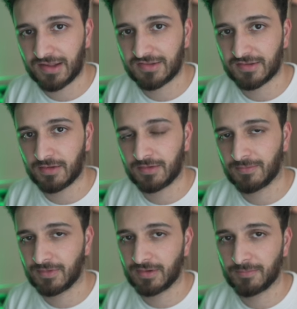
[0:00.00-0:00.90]
as a
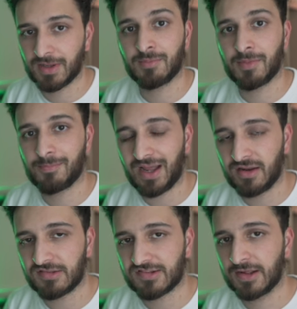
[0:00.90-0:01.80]
minimum
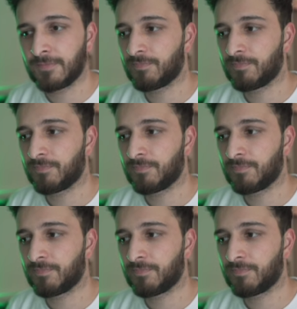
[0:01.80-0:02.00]
balance.